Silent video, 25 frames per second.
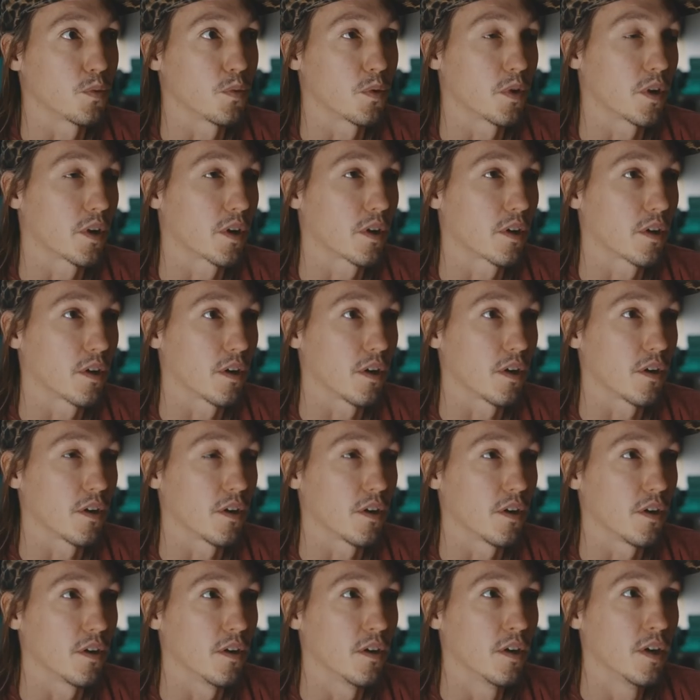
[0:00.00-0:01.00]
working on
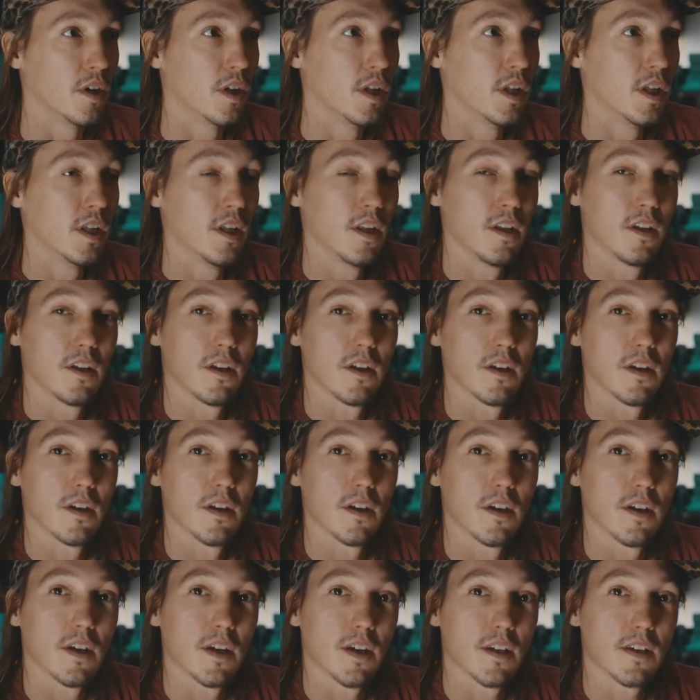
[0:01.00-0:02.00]
our
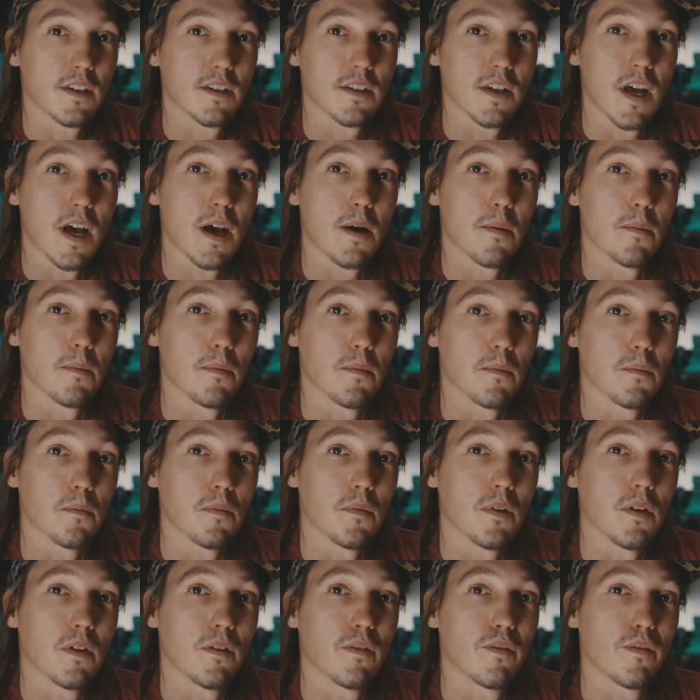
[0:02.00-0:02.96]
examination